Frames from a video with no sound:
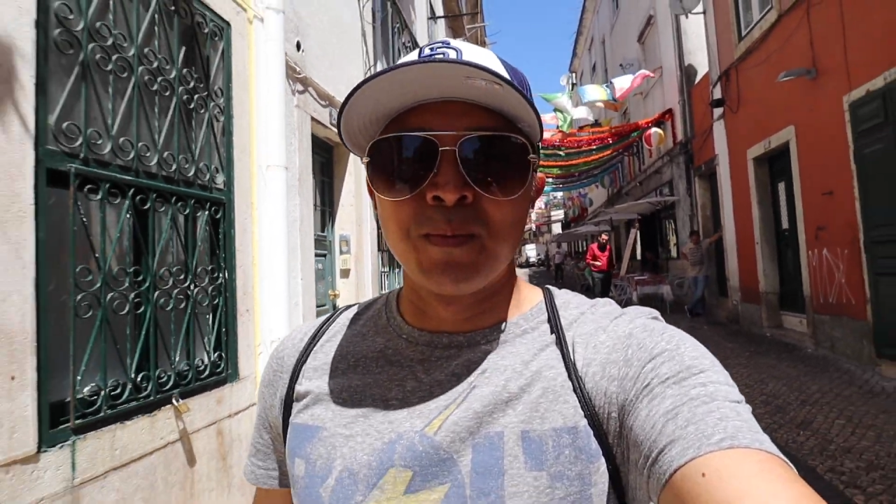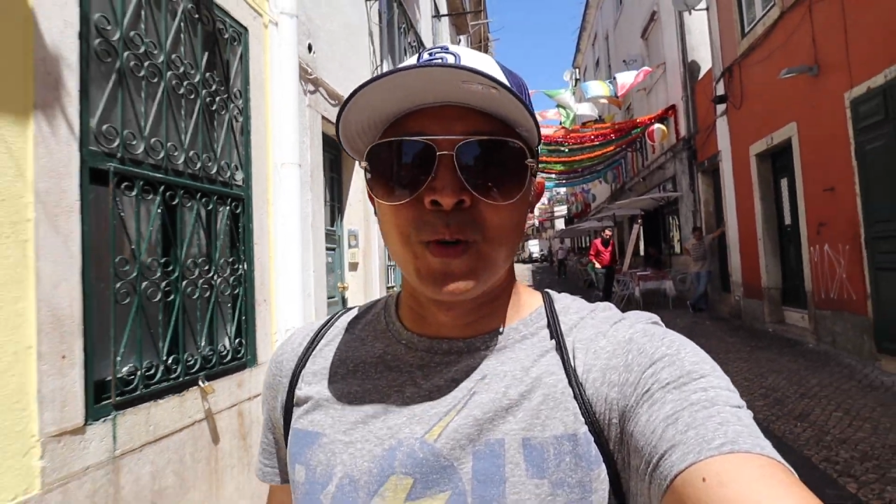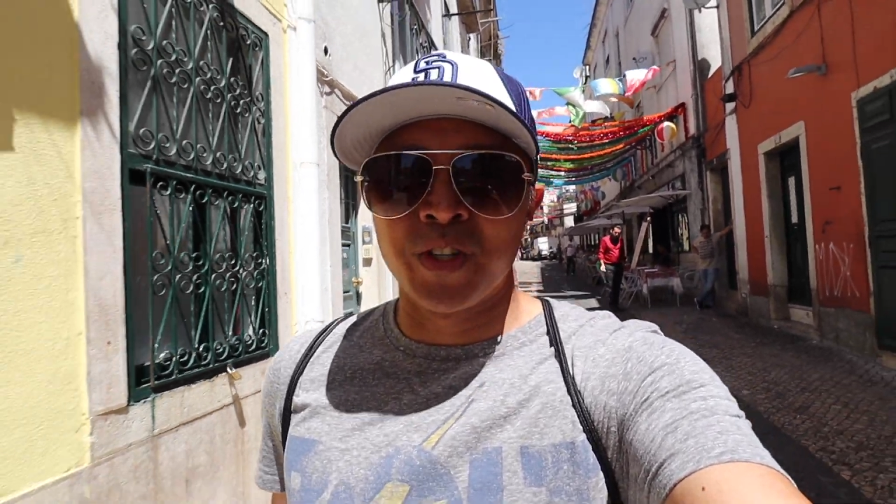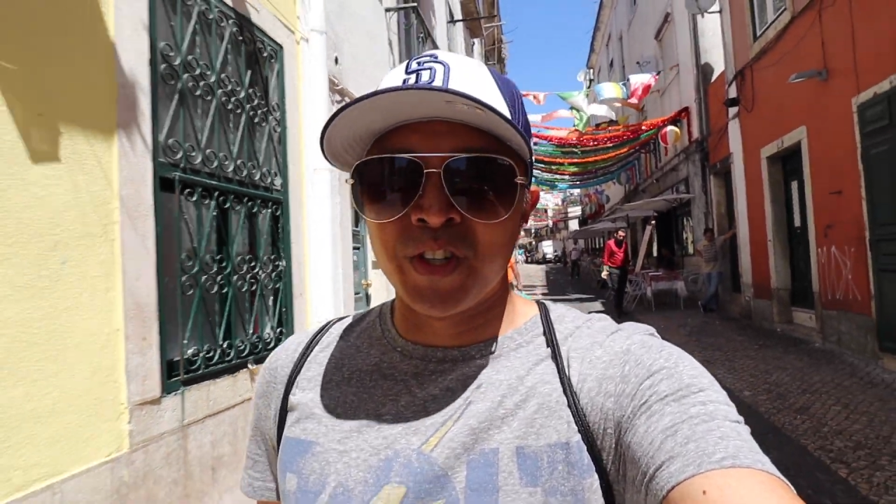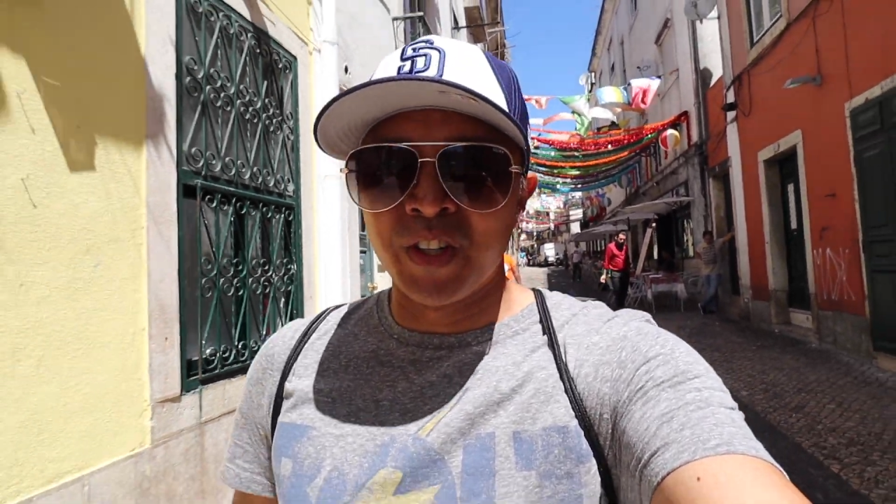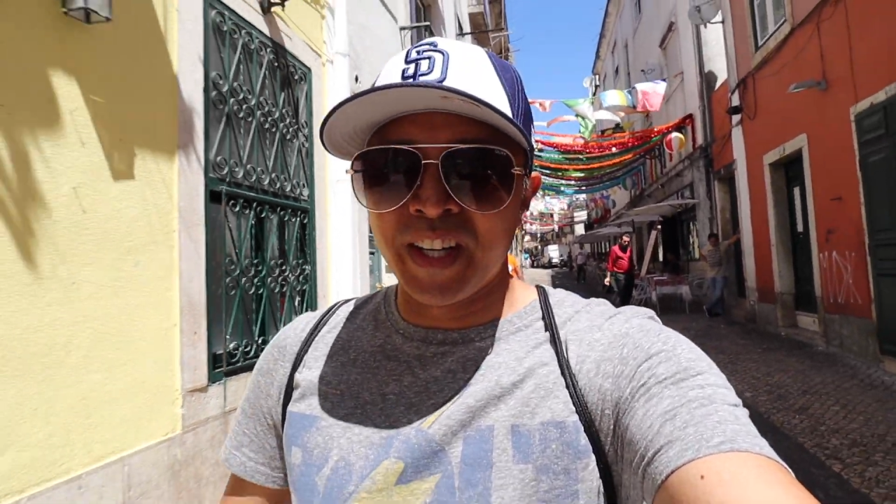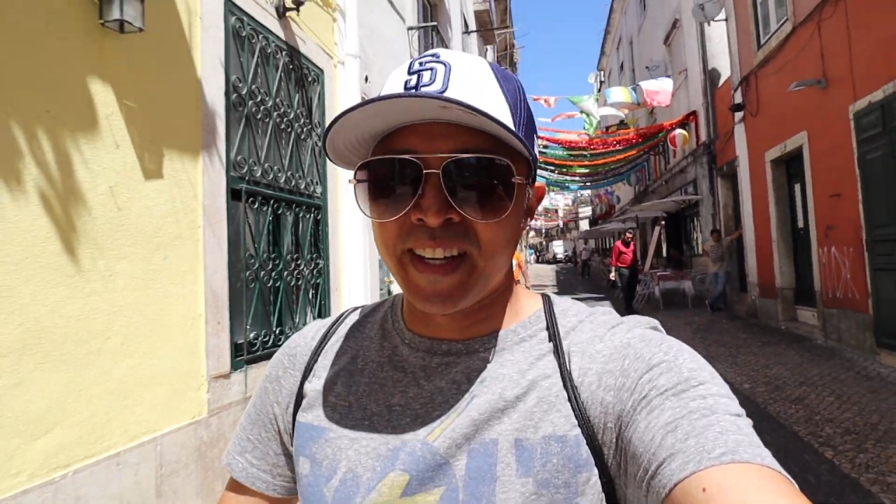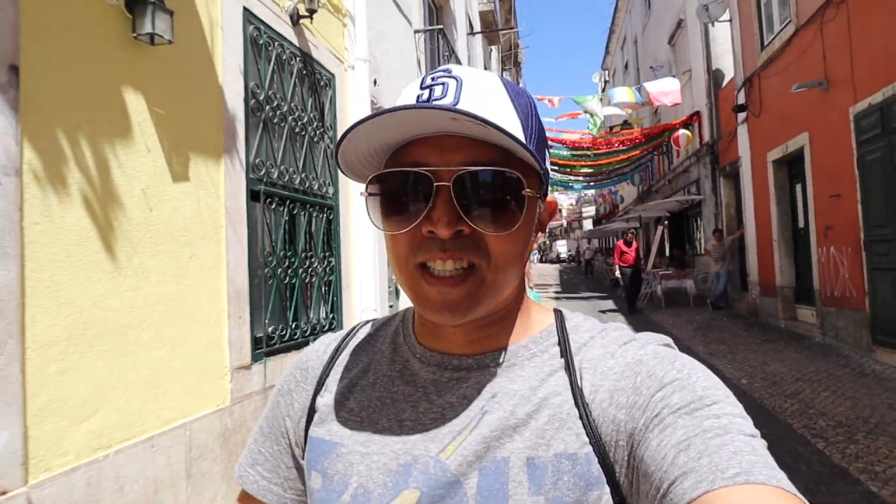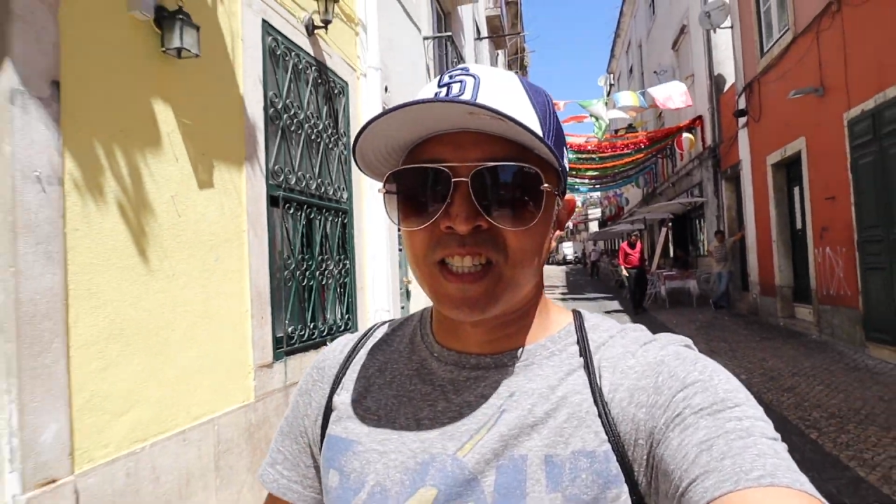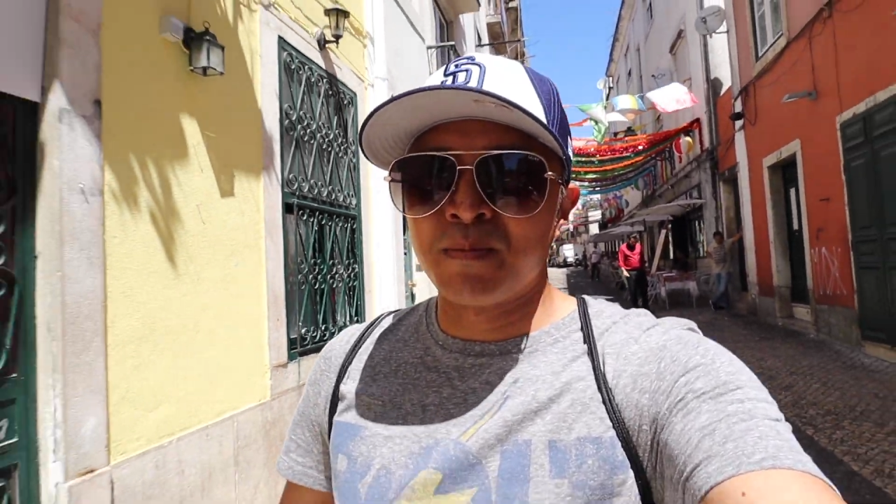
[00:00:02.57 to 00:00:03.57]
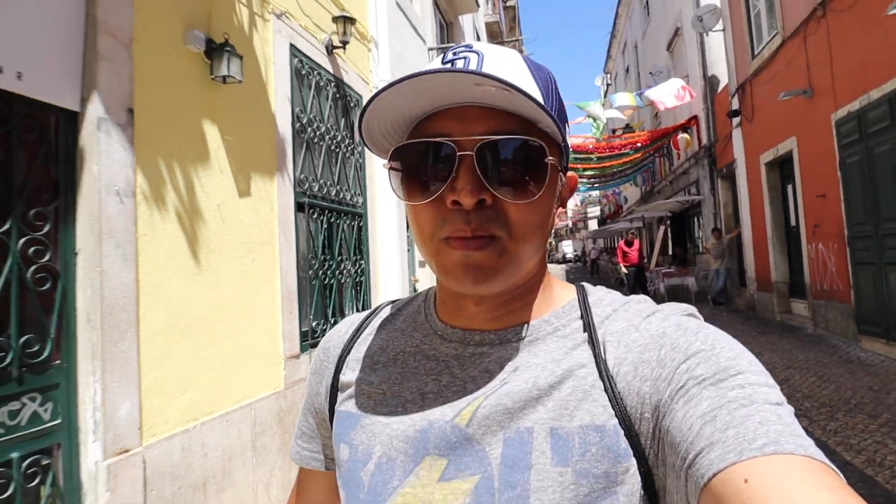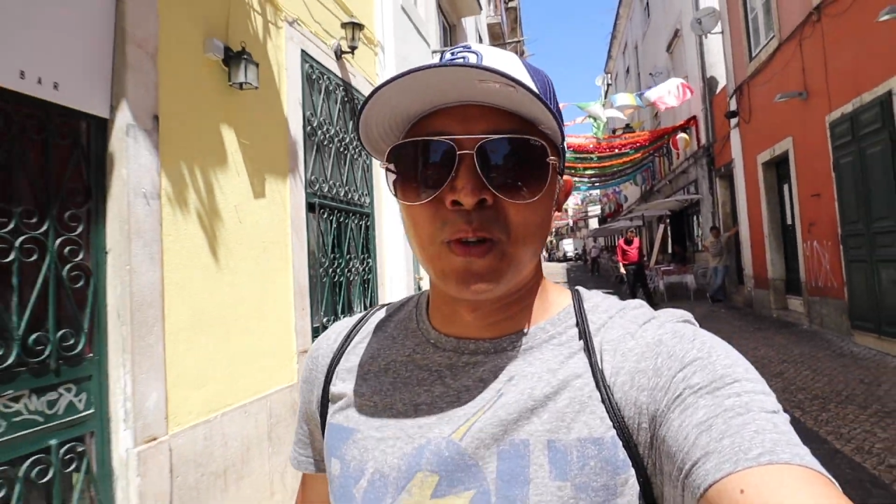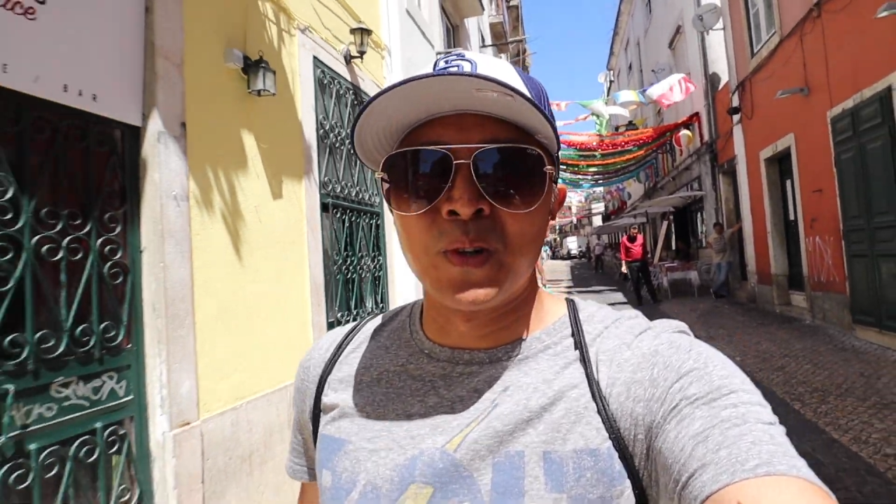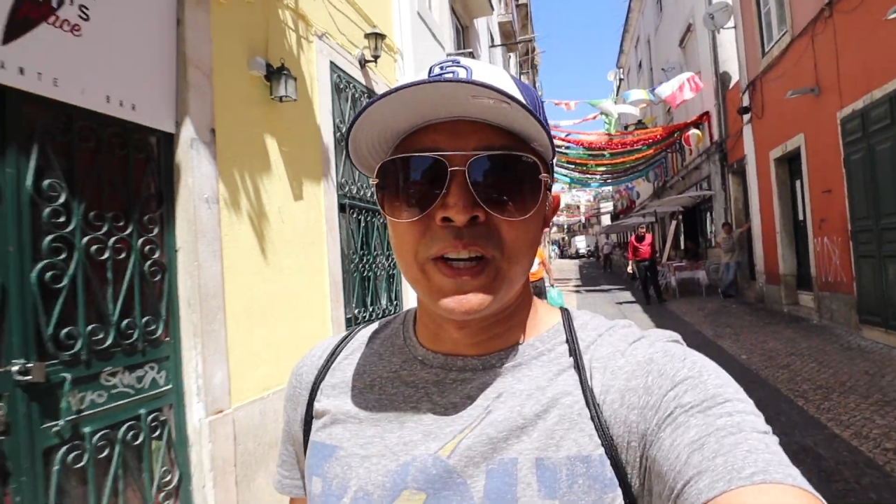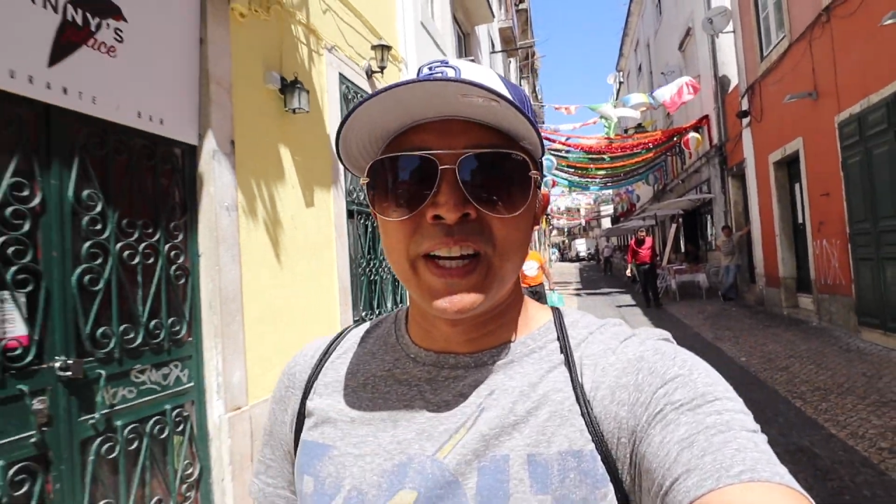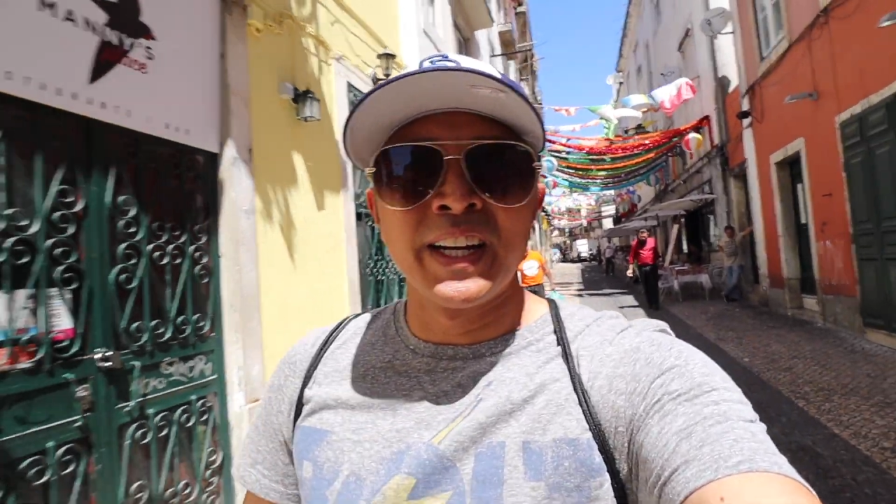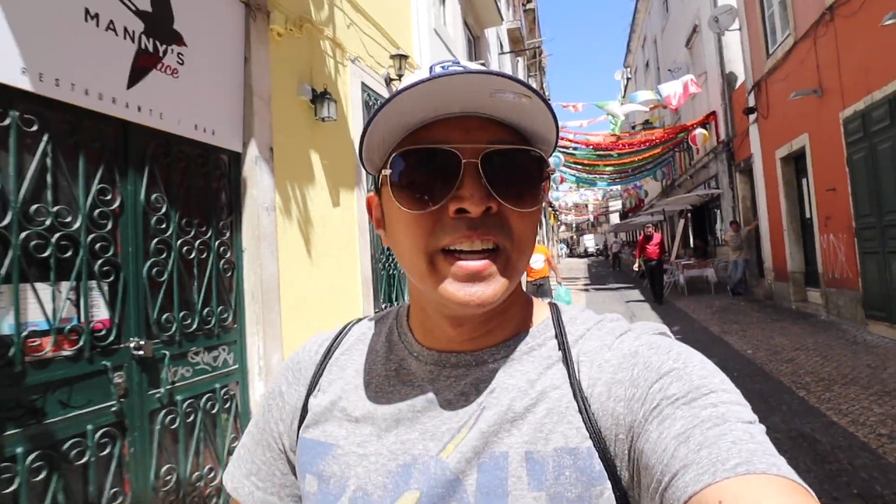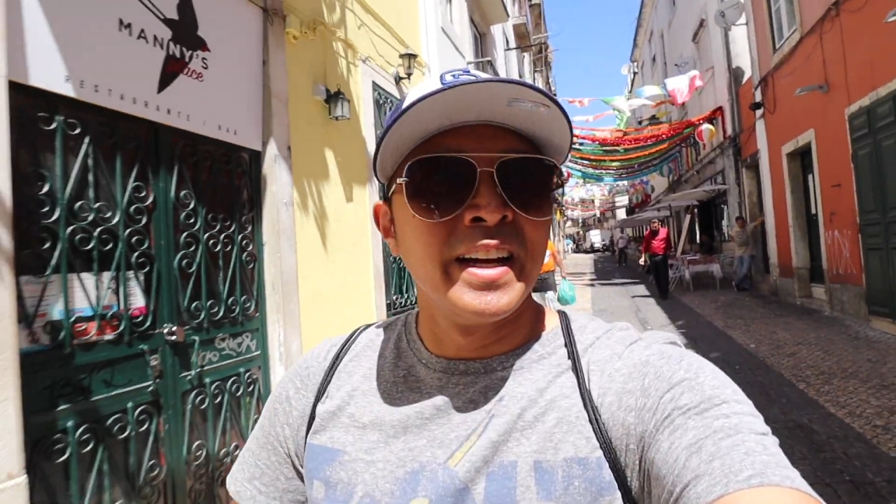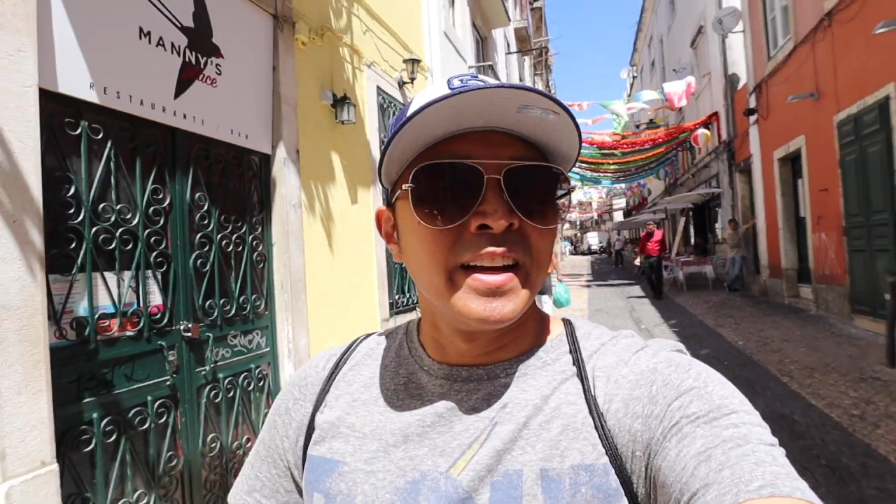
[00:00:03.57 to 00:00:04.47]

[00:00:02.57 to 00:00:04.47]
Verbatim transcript: Portugal, exploring